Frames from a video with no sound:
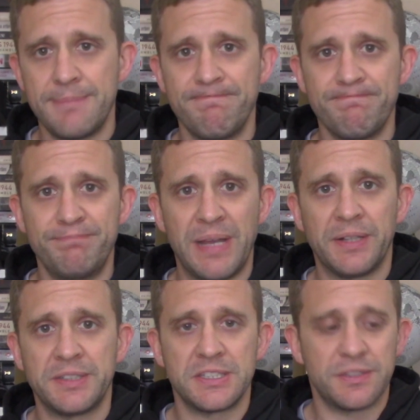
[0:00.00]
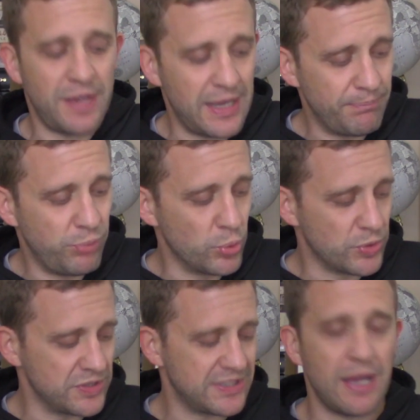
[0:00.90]
belt is of high
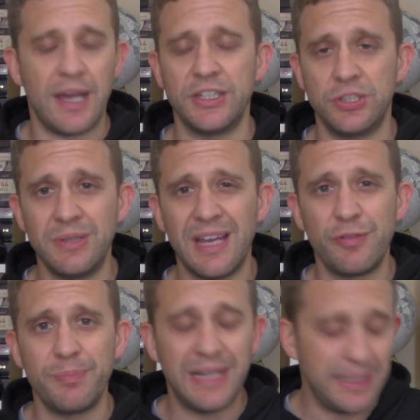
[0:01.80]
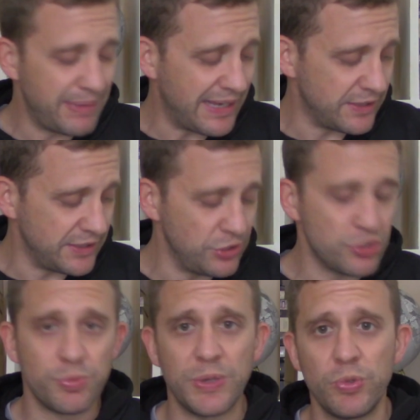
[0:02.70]
importance. Now, I do have a belly band I
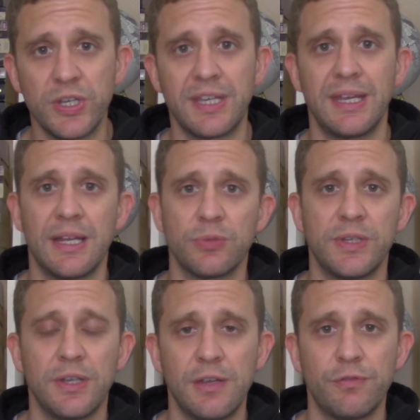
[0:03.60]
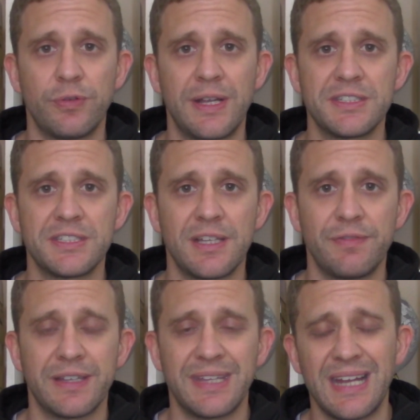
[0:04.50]
use when working out, when going for runs and
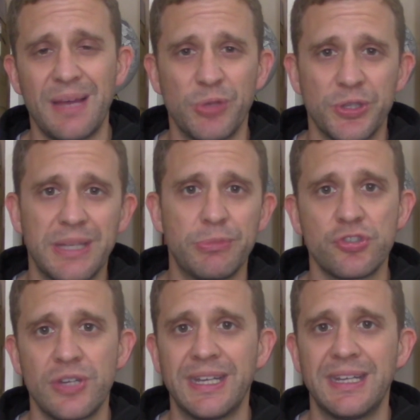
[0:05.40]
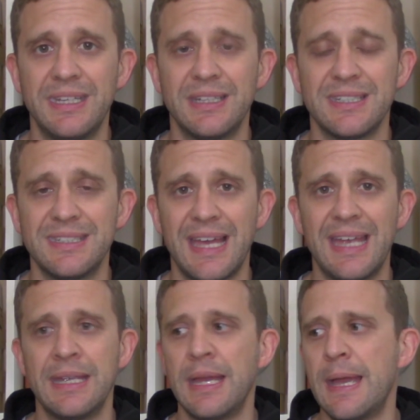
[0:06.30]
stuff like that. I'm not demonstrating it here
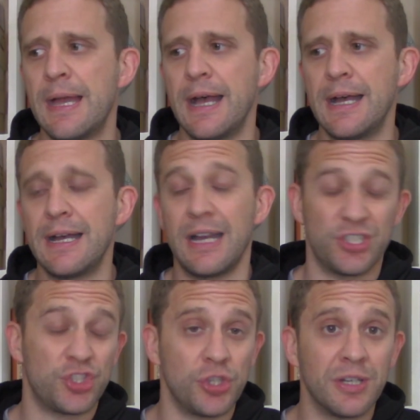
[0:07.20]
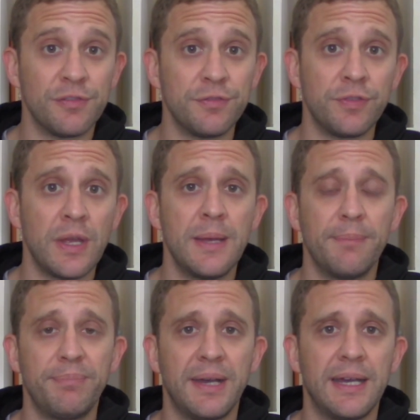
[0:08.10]
today. I should have,
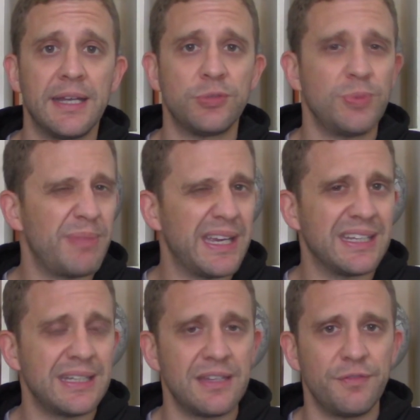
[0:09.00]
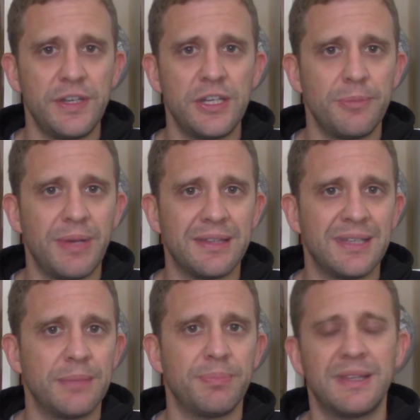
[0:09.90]
but we'll make another video about
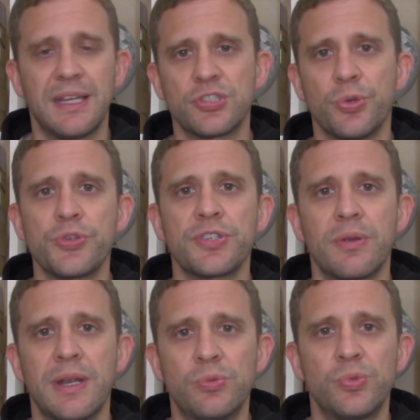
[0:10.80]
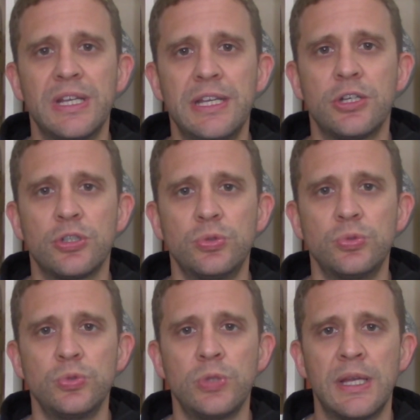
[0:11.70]
that. But that's also a really
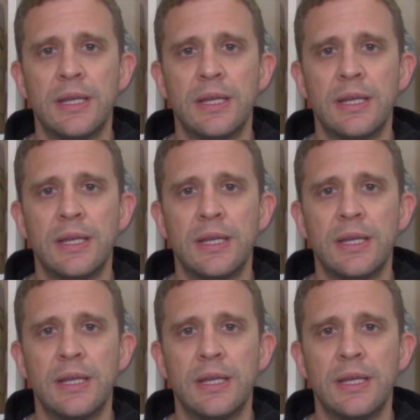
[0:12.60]
cool